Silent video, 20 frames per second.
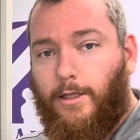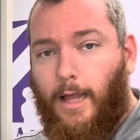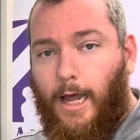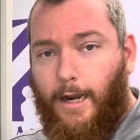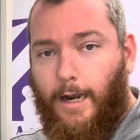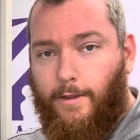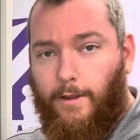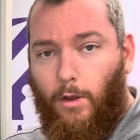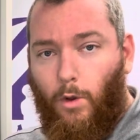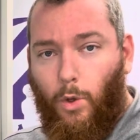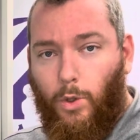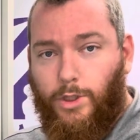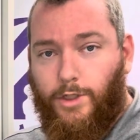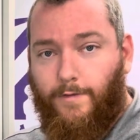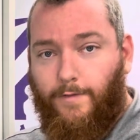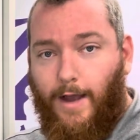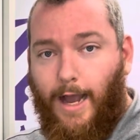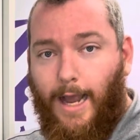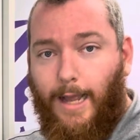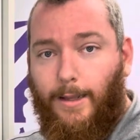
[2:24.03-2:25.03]
a lot of the
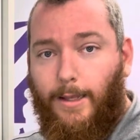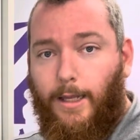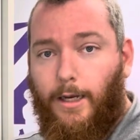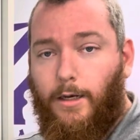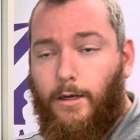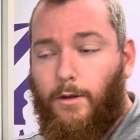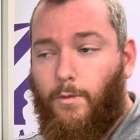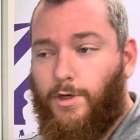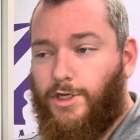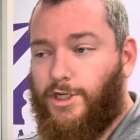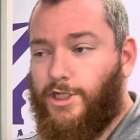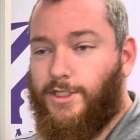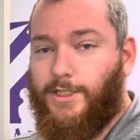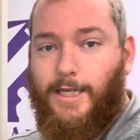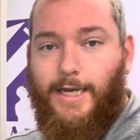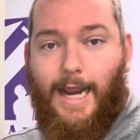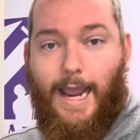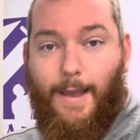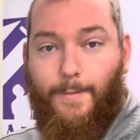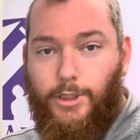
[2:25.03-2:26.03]
ultraviolet, which is the
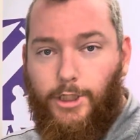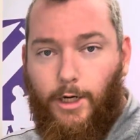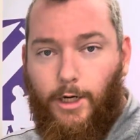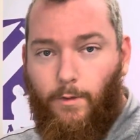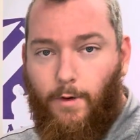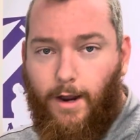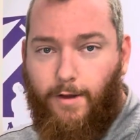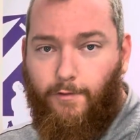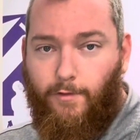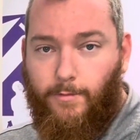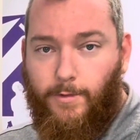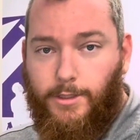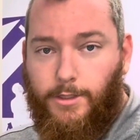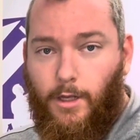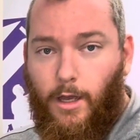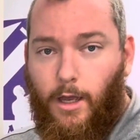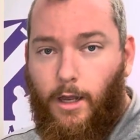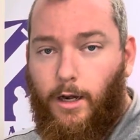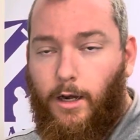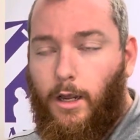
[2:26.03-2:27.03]
damaging ray from the
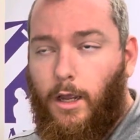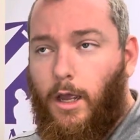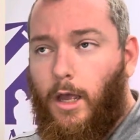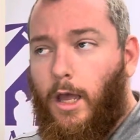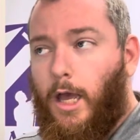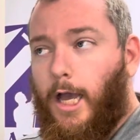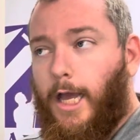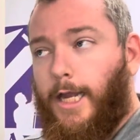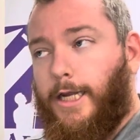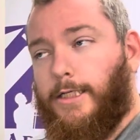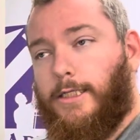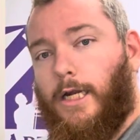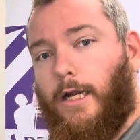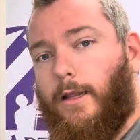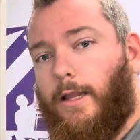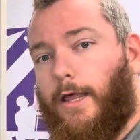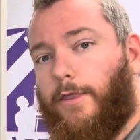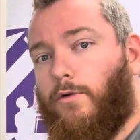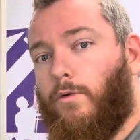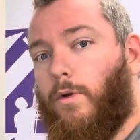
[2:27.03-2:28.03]
sun. And it's going to
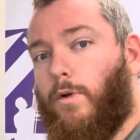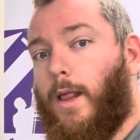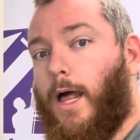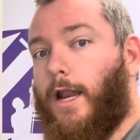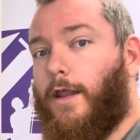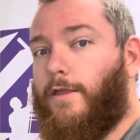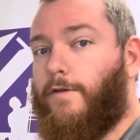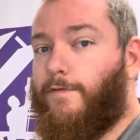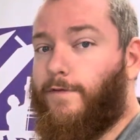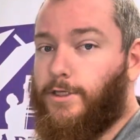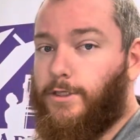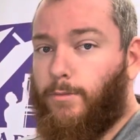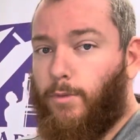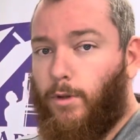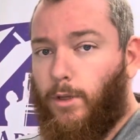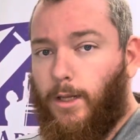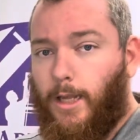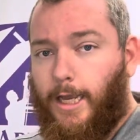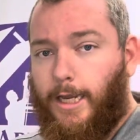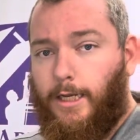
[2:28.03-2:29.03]
let through a lot of the
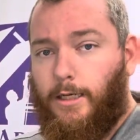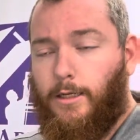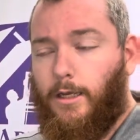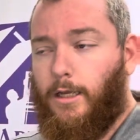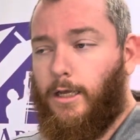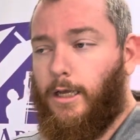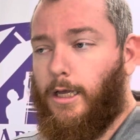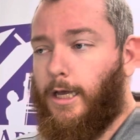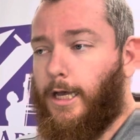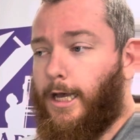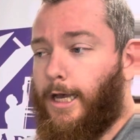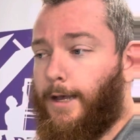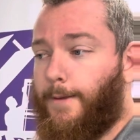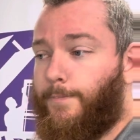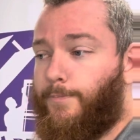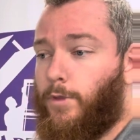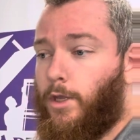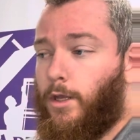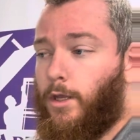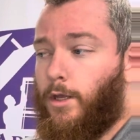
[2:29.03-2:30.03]
visible light.
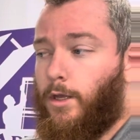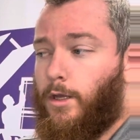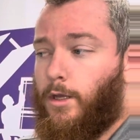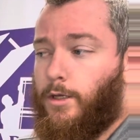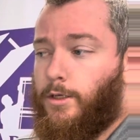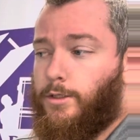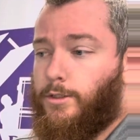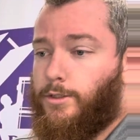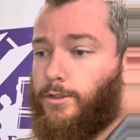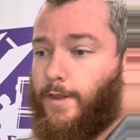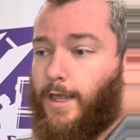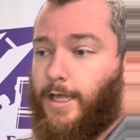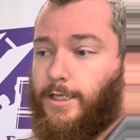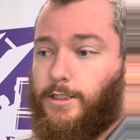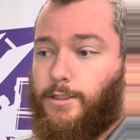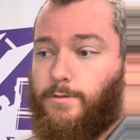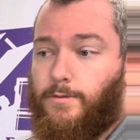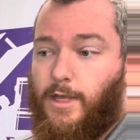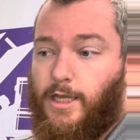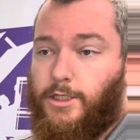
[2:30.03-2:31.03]
So
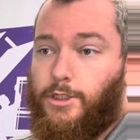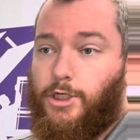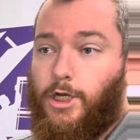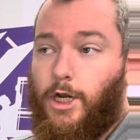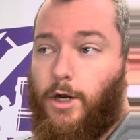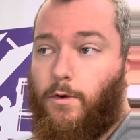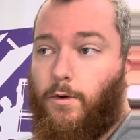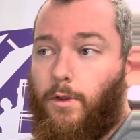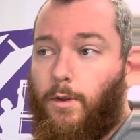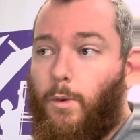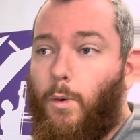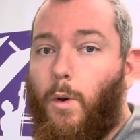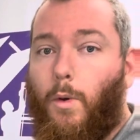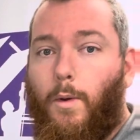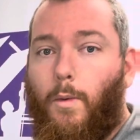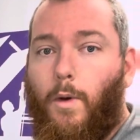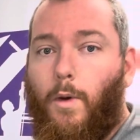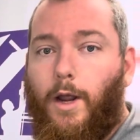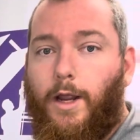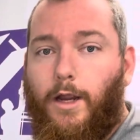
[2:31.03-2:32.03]
that's generally what
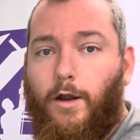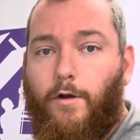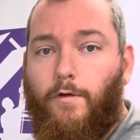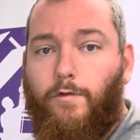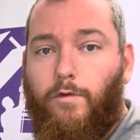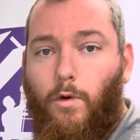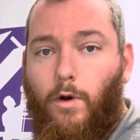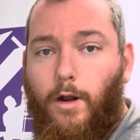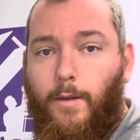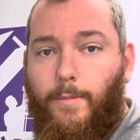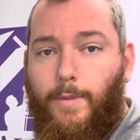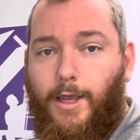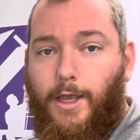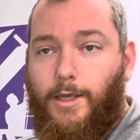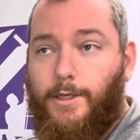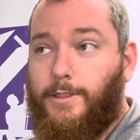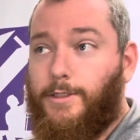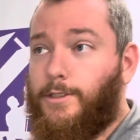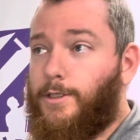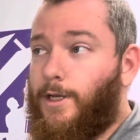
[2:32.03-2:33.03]
we want here in Florida
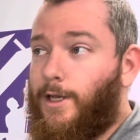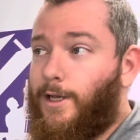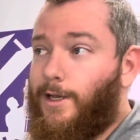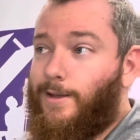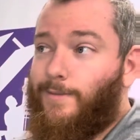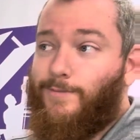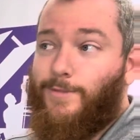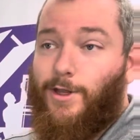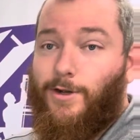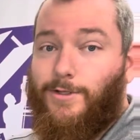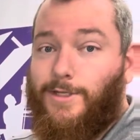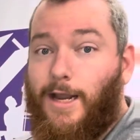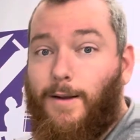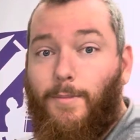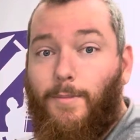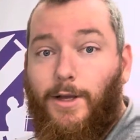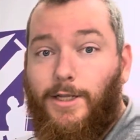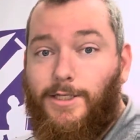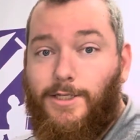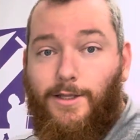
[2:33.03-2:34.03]
because 10
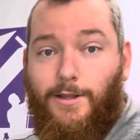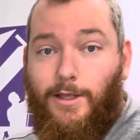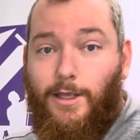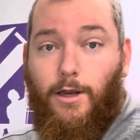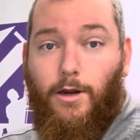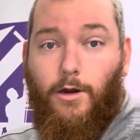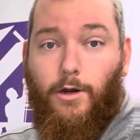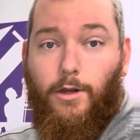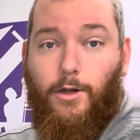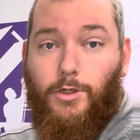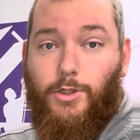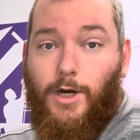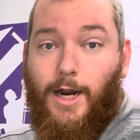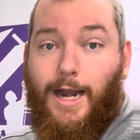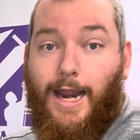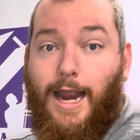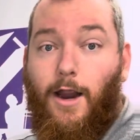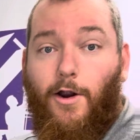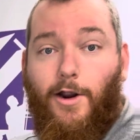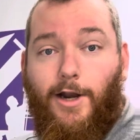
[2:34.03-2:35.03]
months of the year you're trying
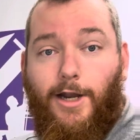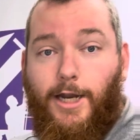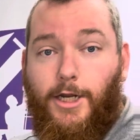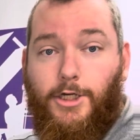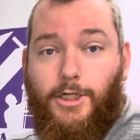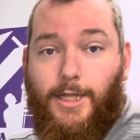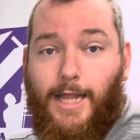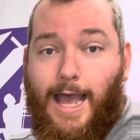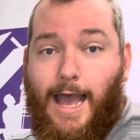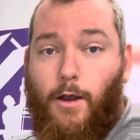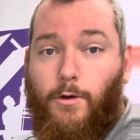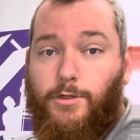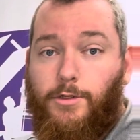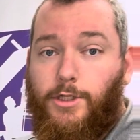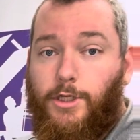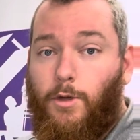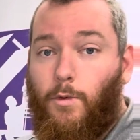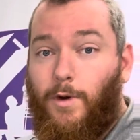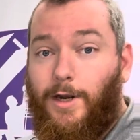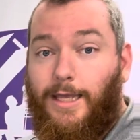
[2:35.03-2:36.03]
to air condition the house
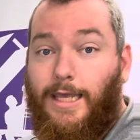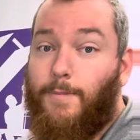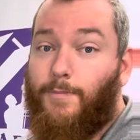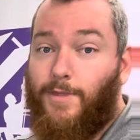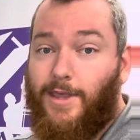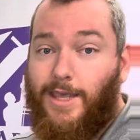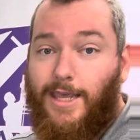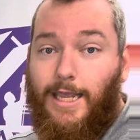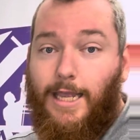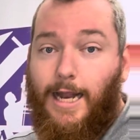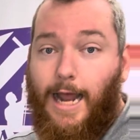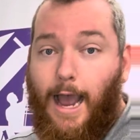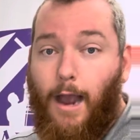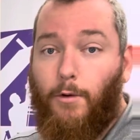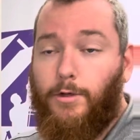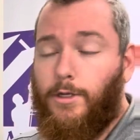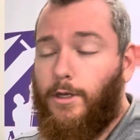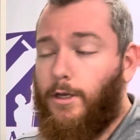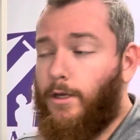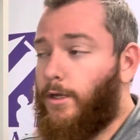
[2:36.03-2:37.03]
and you want to keep the heat out.